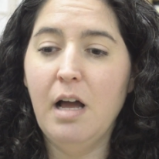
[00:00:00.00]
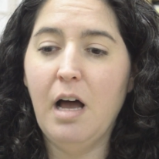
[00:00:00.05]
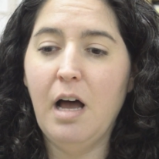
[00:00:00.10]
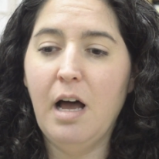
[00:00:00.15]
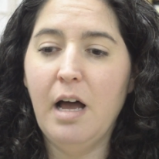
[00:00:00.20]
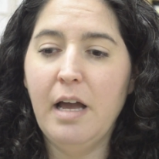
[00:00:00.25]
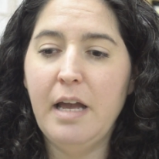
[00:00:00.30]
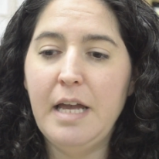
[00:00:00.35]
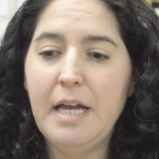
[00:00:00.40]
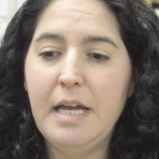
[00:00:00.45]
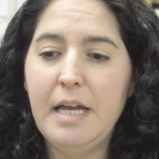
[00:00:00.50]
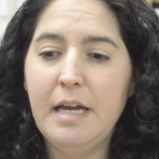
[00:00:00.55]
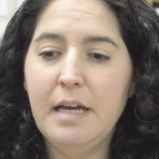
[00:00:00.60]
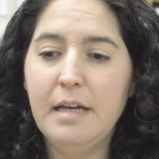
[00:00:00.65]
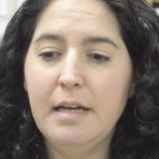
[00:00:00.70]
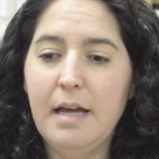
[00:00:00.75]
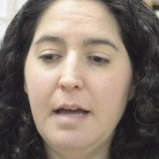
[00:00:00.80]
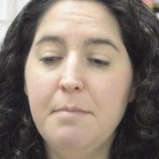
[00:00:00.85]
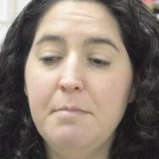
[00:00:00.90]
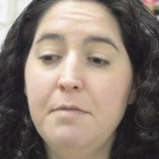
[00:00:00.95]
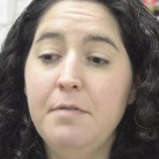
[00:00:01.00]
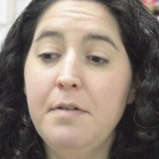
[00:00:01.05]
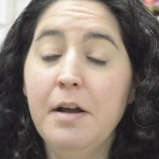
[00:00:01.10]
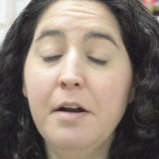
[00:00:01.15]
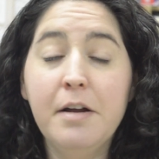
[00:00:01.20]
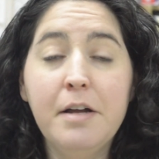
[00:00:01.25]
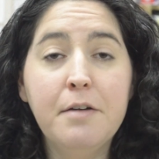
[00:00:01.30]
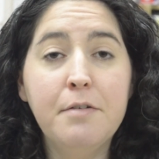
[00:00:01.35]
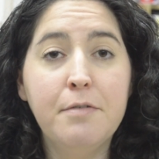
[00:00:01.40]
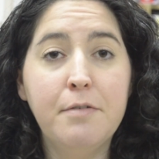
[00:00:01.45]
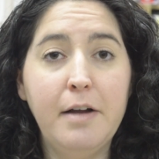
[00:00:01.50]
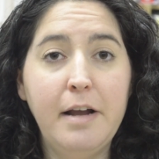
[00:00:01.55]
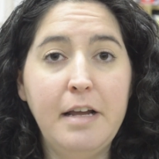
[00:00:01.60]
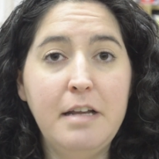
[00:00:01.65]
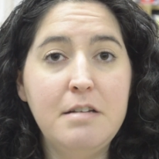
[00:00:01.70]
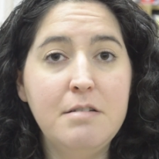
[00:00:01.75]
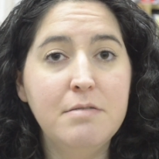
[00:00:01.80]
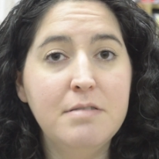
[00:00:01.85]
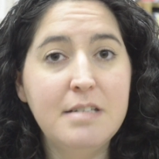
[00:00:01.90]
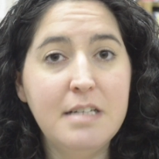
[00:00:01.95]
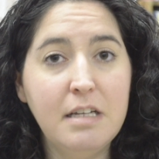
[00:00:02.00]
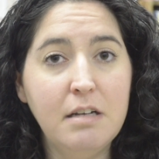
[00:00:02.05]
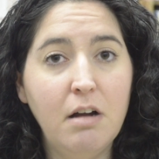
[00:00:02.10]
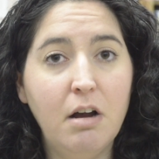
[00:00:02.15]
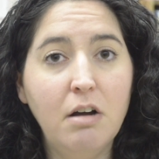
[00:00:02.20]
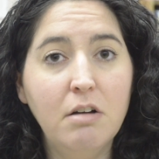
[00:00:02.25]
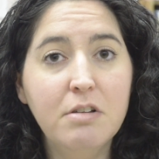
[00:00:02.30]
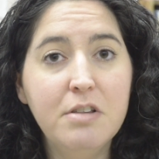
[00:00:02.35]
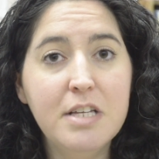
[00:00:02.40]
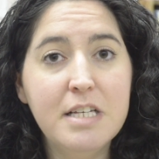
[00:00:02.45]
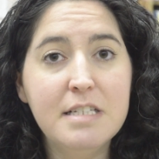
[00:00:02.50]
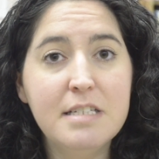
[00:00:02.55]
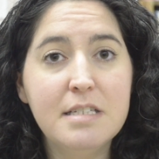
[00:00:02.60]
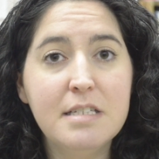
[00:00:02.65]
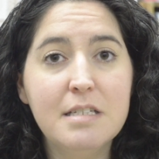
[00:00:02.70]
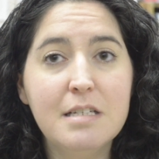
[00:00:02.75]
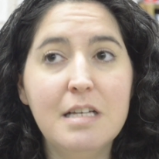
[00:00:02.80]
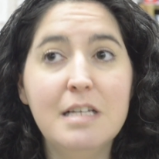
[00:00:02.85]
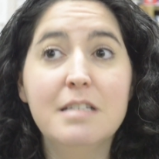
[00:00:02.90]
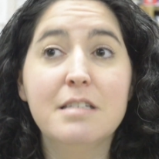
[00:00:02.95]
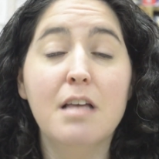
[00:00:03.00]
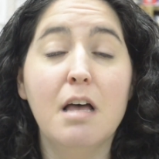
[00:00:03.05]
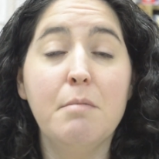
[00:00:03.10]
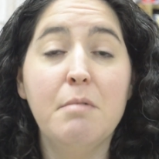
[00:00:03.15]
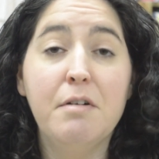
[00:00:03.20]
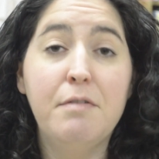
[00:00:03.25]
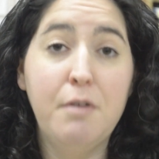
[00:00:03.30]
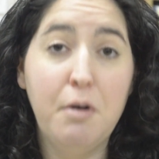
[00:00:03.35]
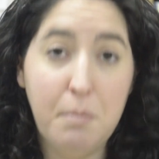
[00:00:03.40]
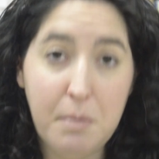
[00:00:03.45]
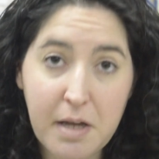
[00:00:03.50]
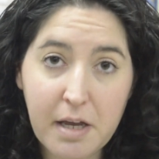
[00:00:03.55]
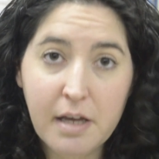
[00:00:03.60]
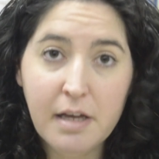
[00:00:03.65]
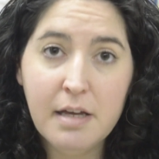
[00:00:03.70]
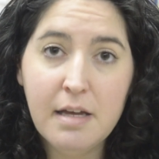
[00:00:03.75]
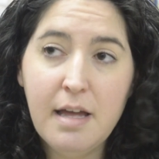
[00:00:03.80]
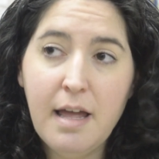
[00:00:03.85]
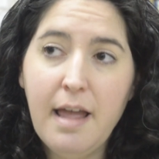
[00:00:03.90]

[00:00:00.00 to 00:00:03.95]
I am very afraid seeing all this Islamophobia.